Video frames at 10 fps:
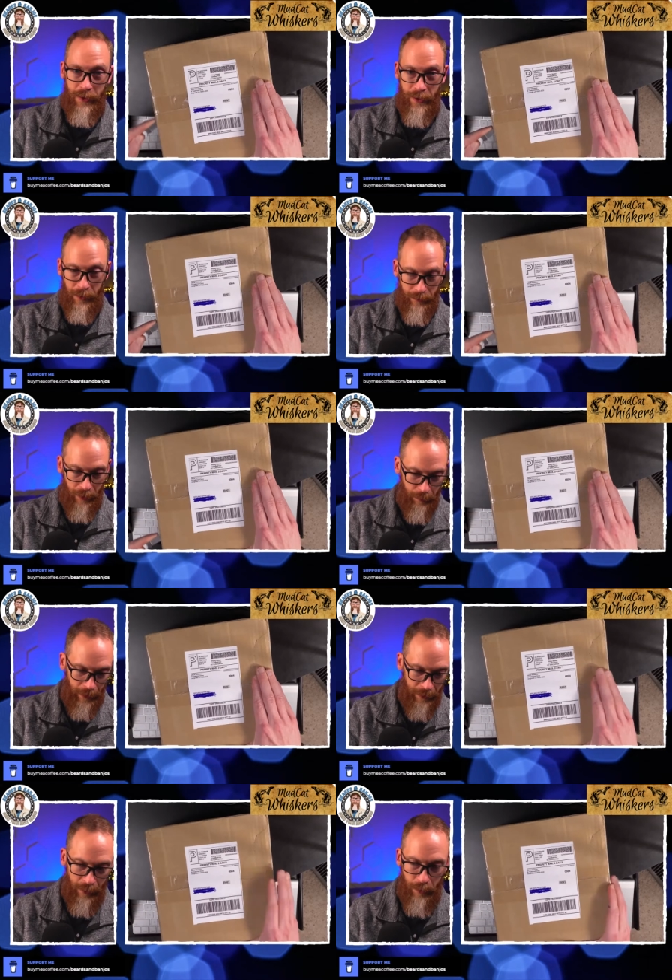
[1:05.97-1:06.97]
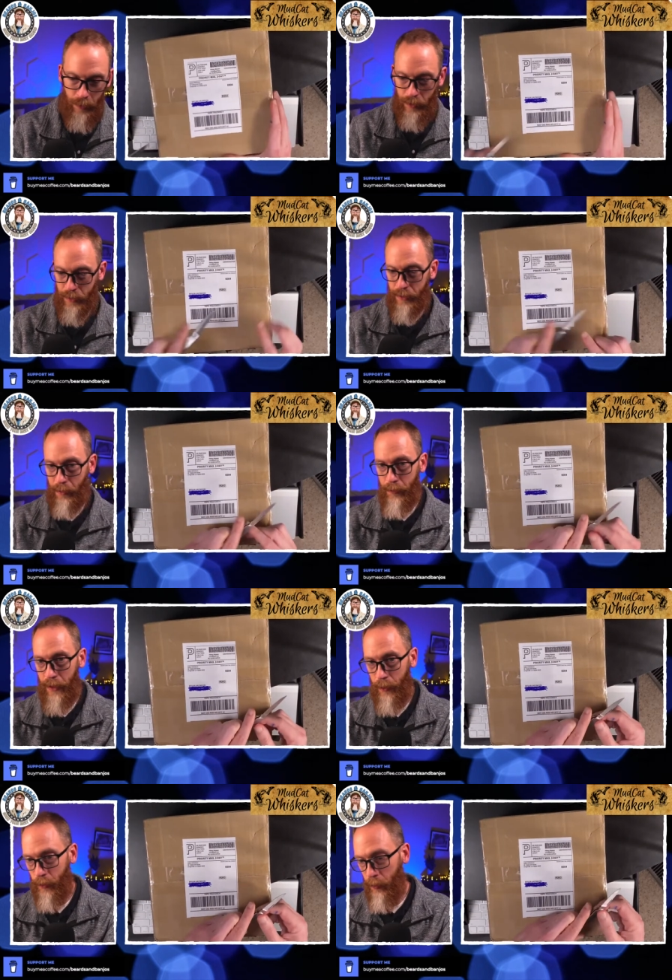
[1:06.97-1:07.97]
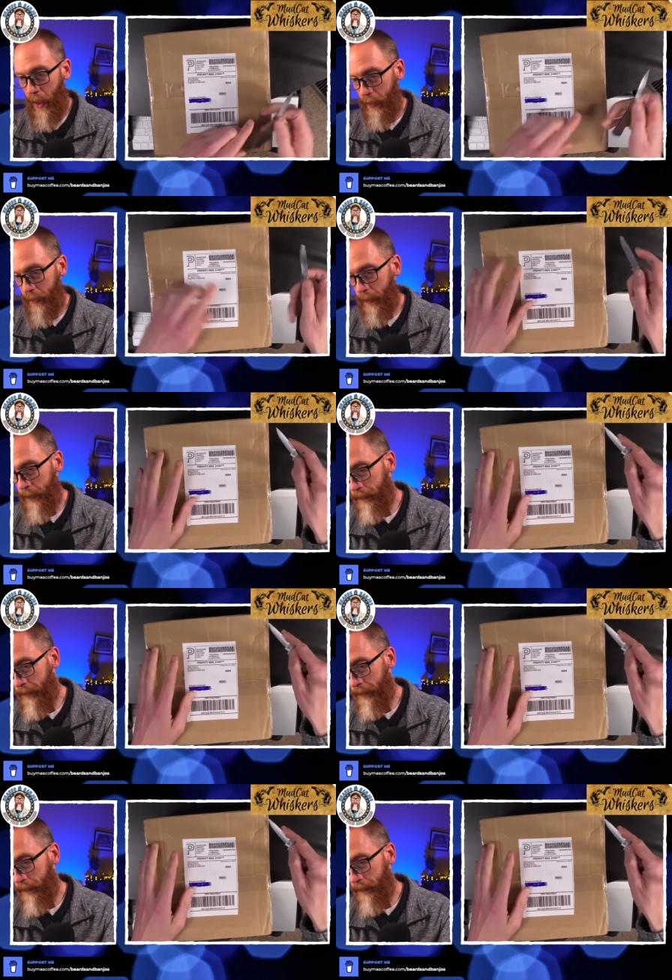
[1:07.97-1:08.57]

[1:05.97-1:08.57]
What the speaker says: stuff up, I know, because it's a big old box.